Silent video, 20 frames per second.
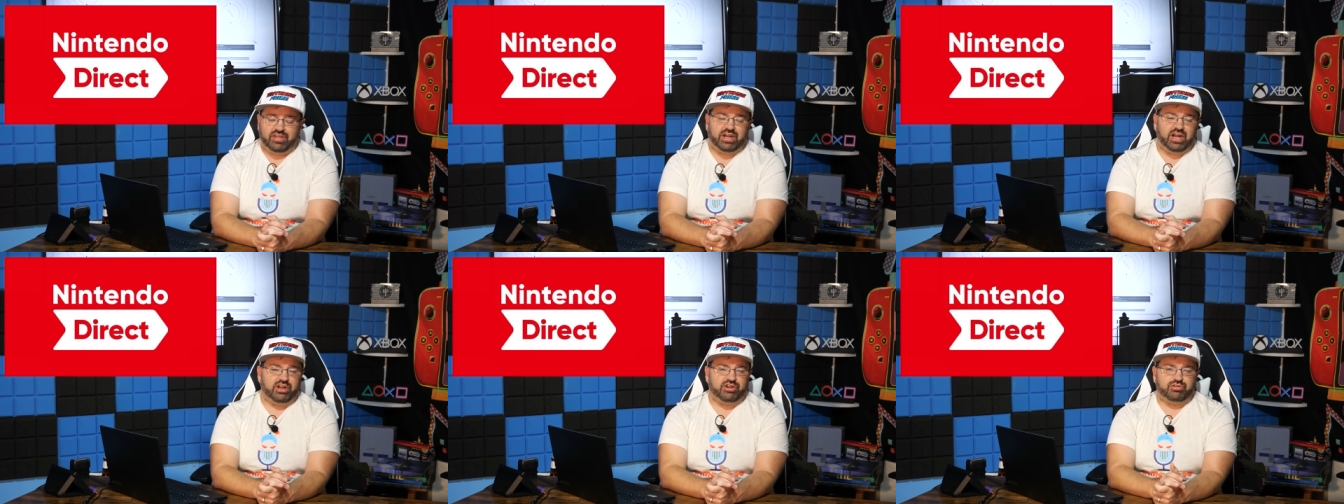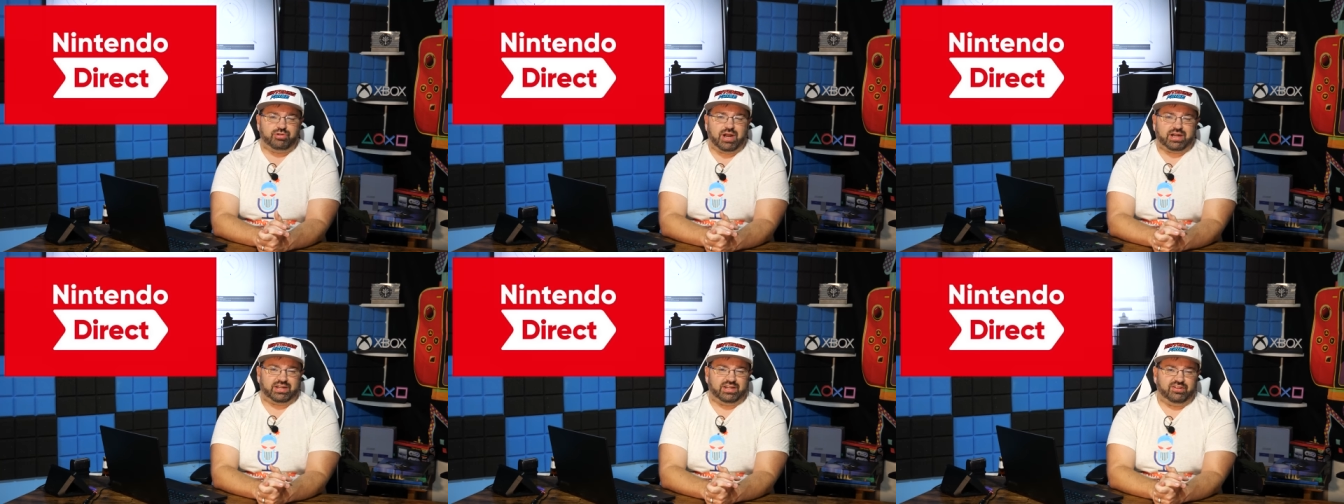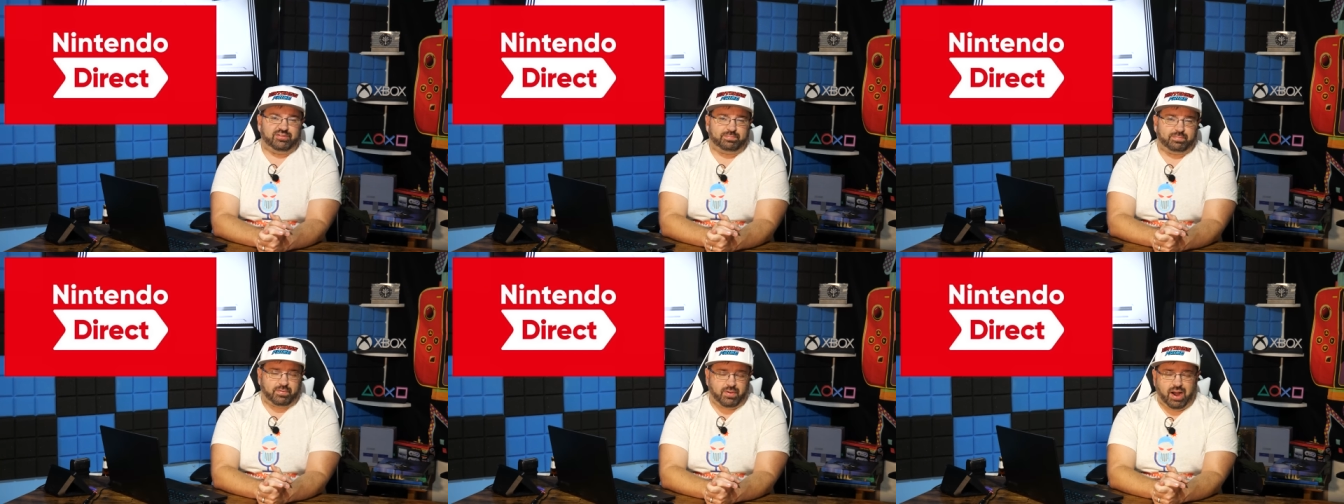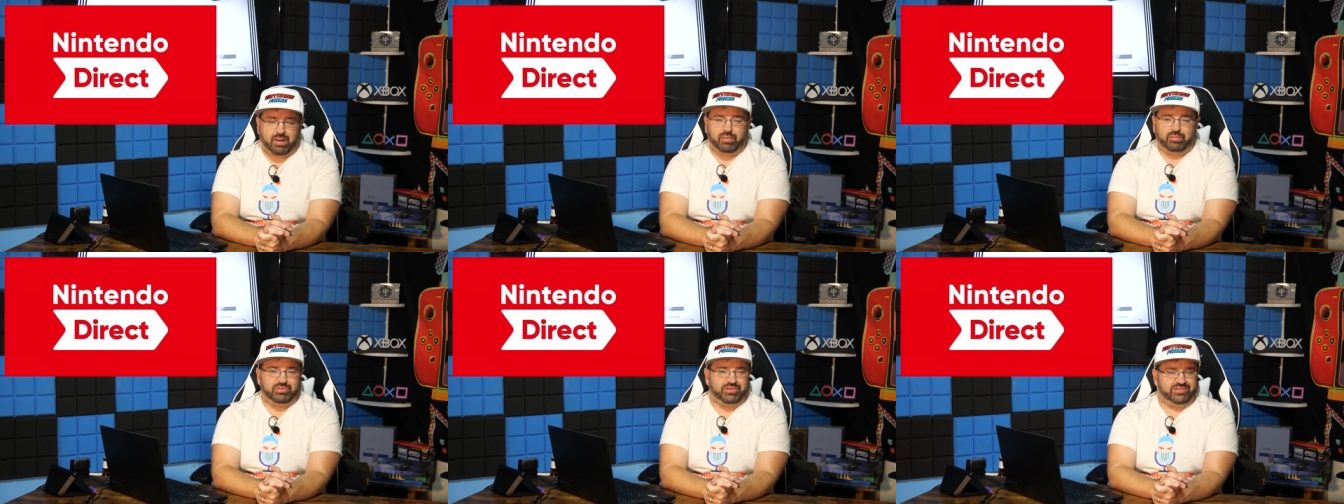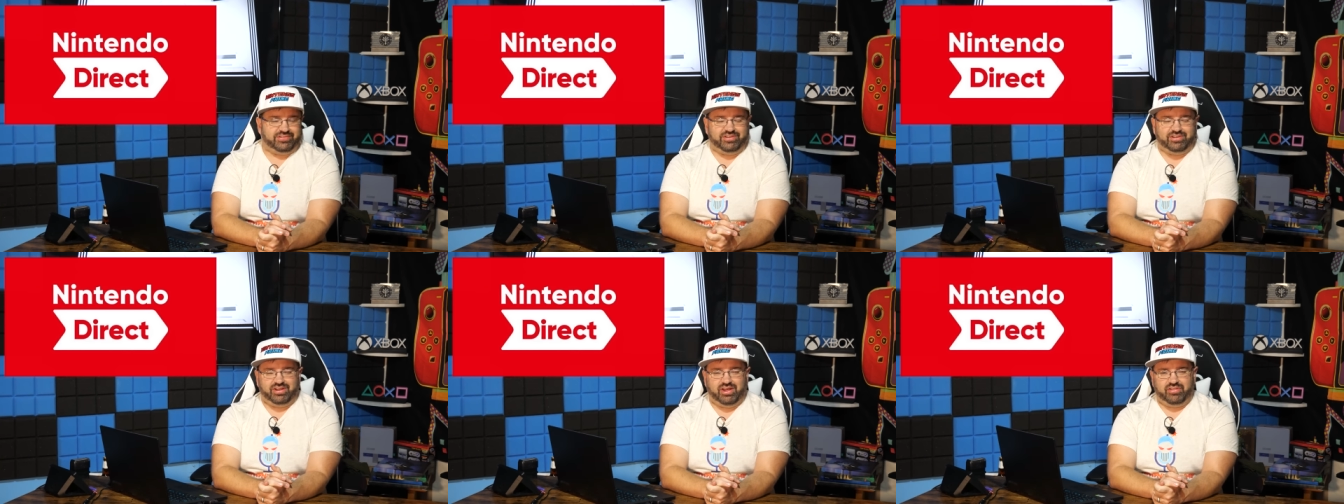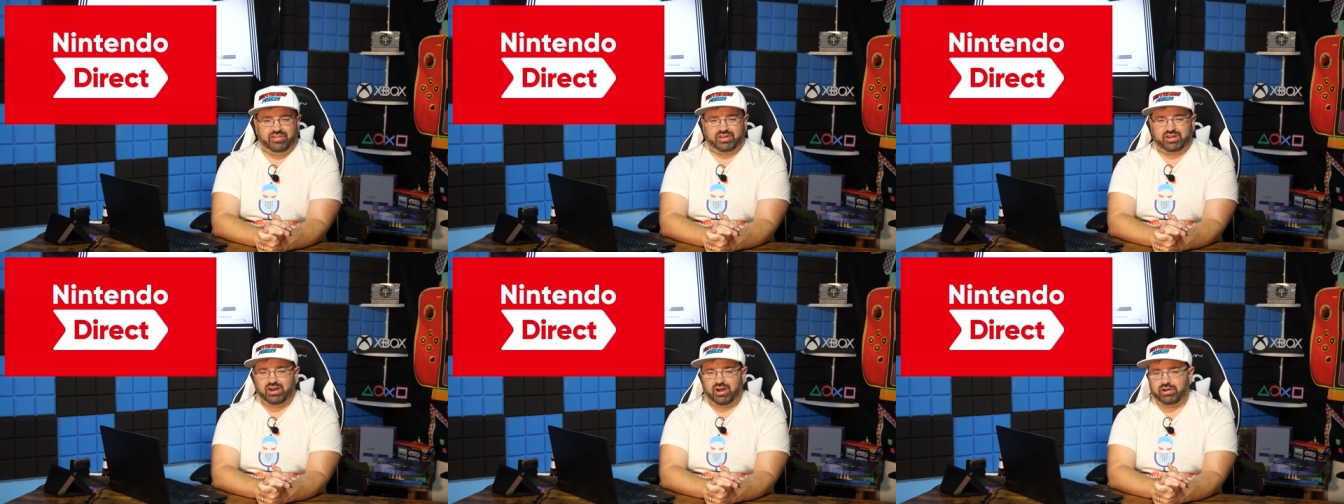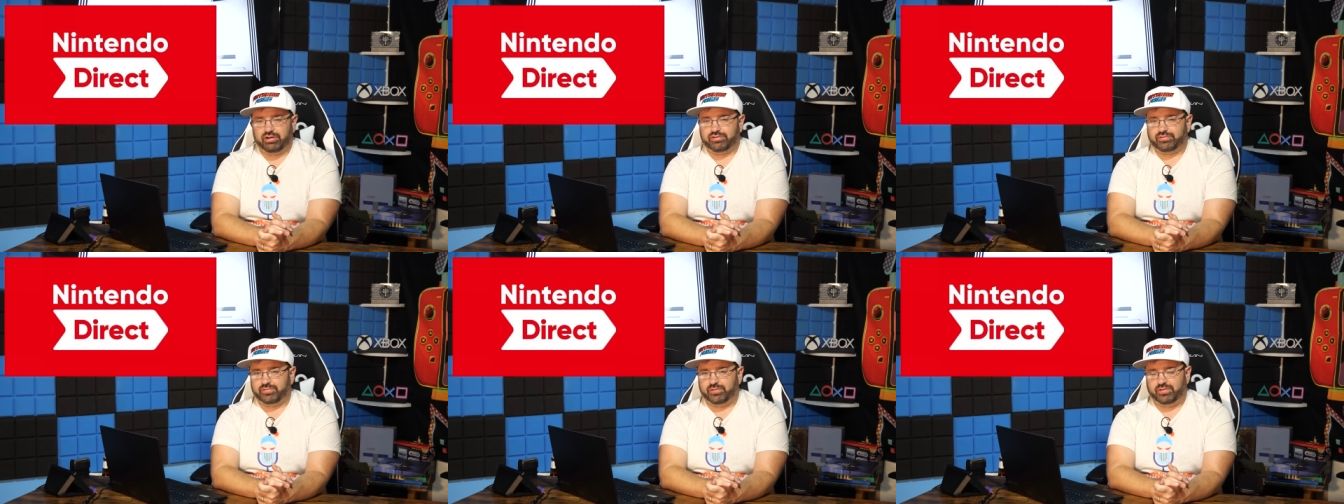that a Direct is probably still on the
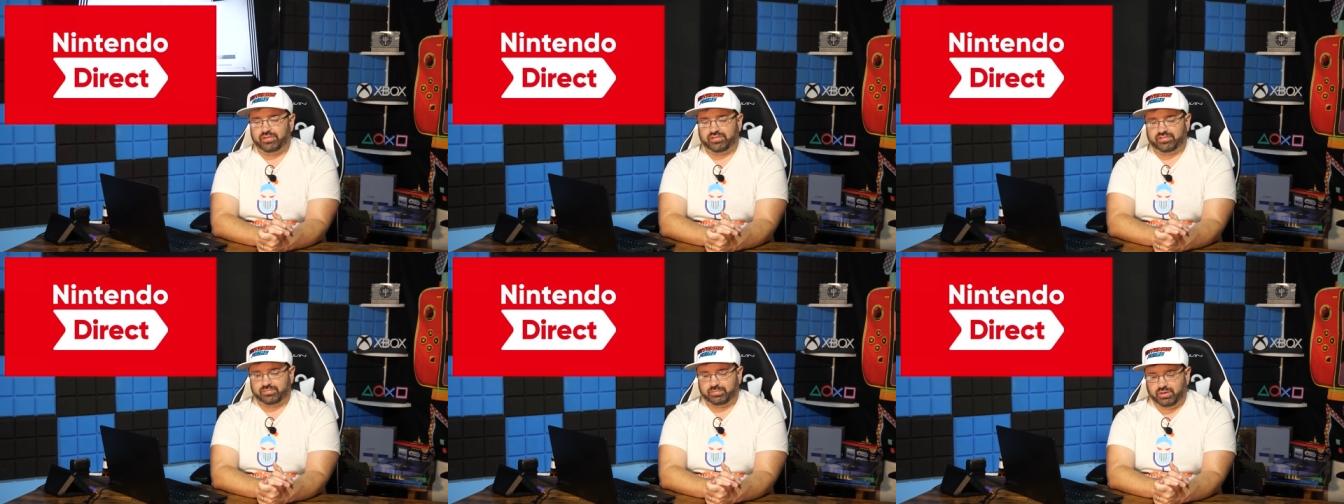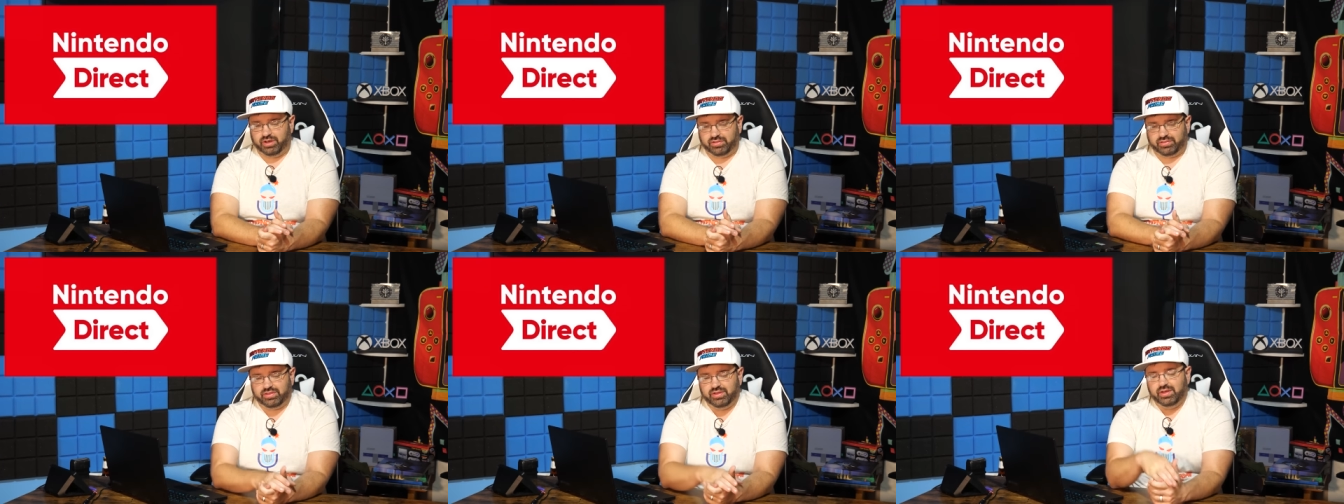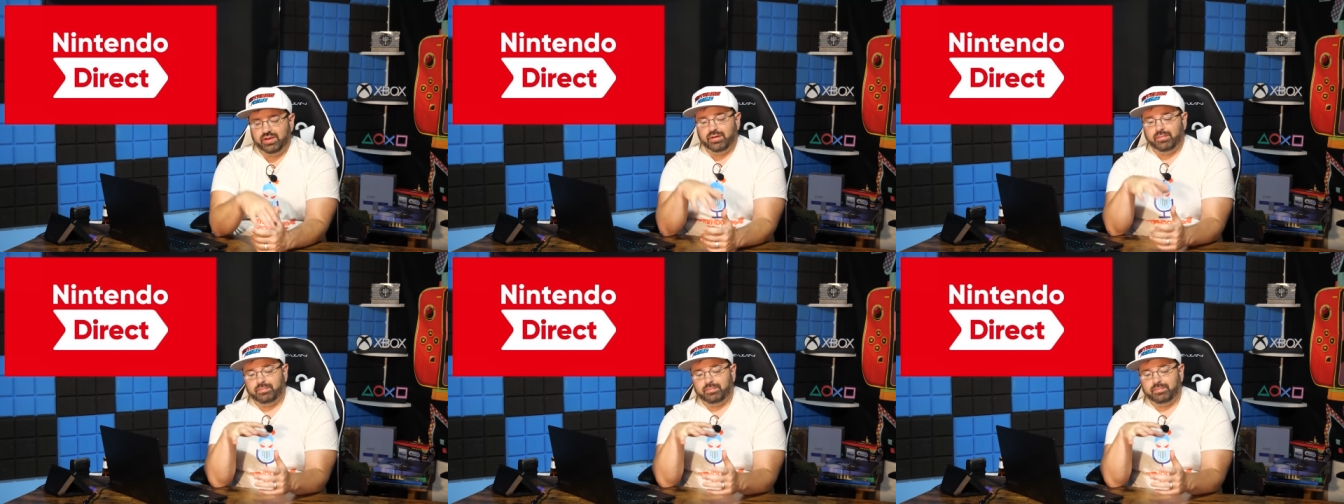cards for this month.